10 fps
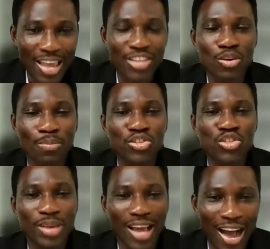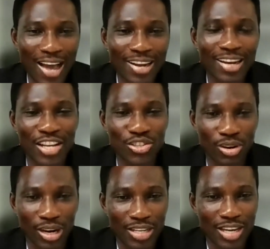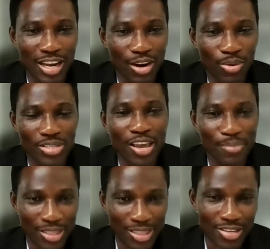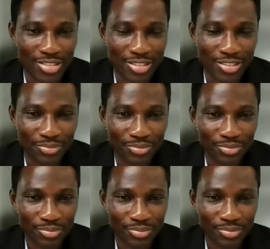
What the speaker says: it is supposed to be added as your cash allowance and be taxed.